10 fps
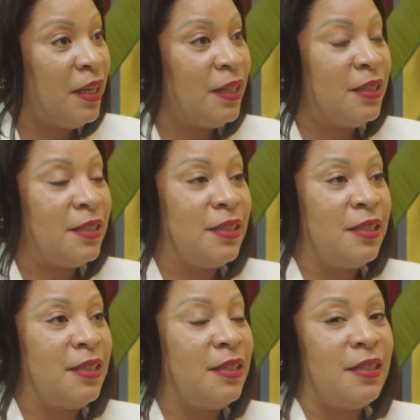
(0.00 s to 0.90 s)
It
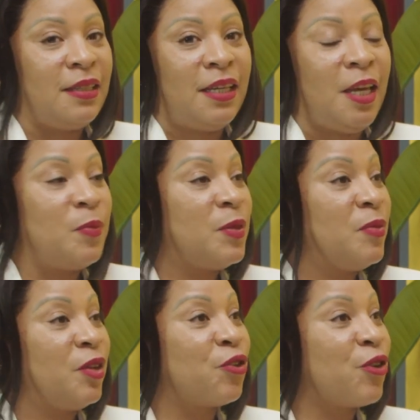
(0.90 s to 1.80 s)
keeps
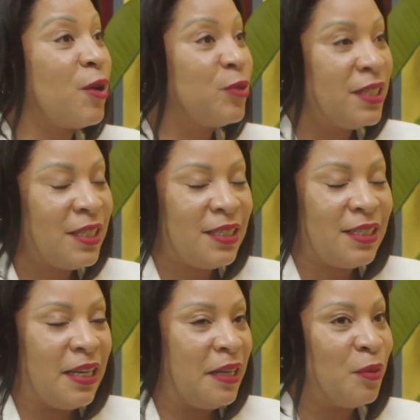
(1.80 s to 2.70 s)
me grounded
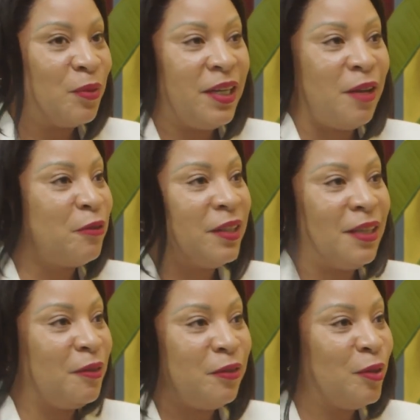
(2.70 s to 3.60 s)
when
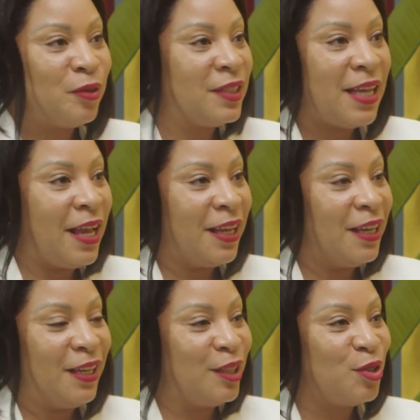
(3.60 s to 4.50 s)
everything feels
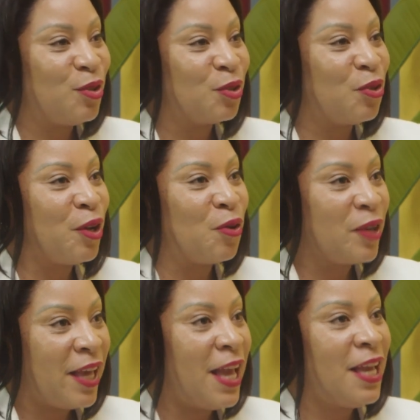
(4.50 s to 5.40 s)
like it's not going
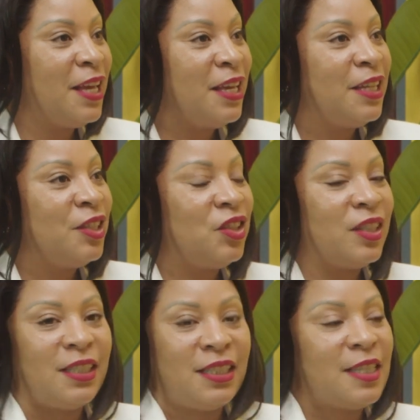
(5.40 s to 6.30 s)
okay.
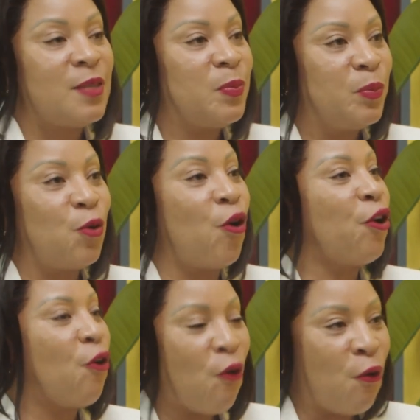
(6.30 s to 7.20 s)
Just
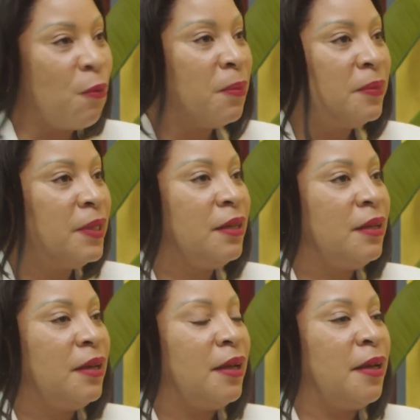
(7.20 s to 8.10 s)
going home,
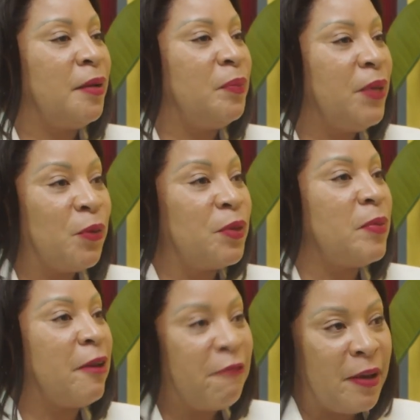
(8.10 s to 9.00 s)
being with
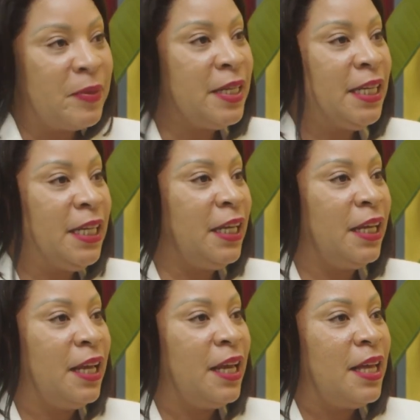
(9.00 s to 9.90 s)
my
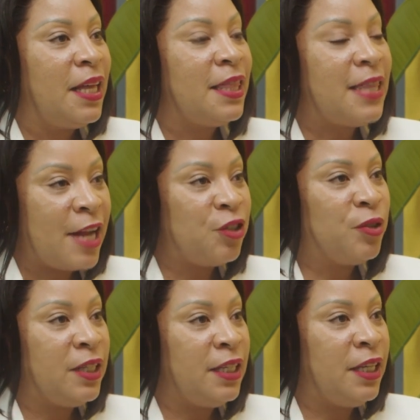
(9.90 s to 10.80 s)
family, that
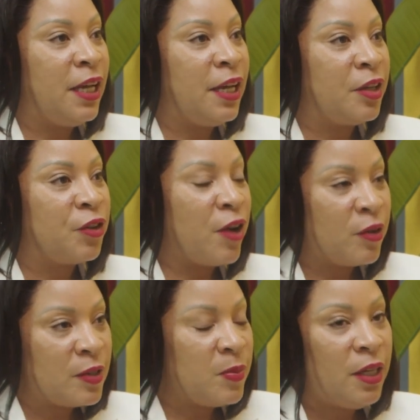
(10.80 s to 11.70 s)
really
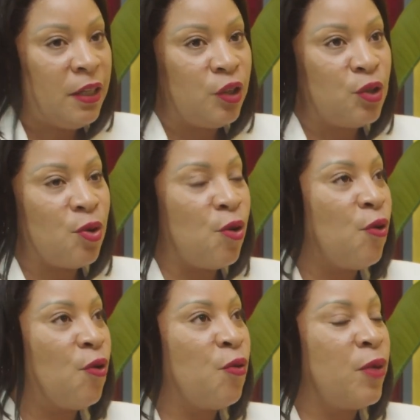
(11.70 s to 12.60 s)
grounds me.
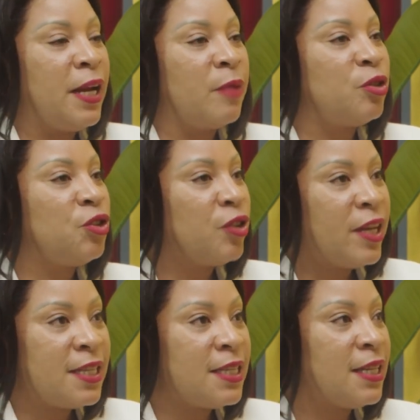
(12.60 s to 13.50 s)
So when I'm
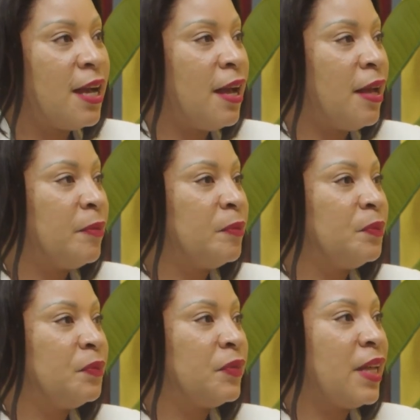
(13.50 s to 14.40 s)
stressed,
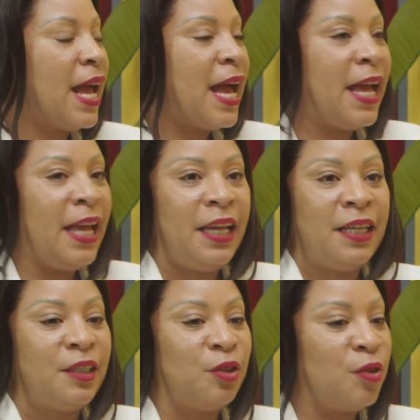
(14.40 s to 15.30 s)
I,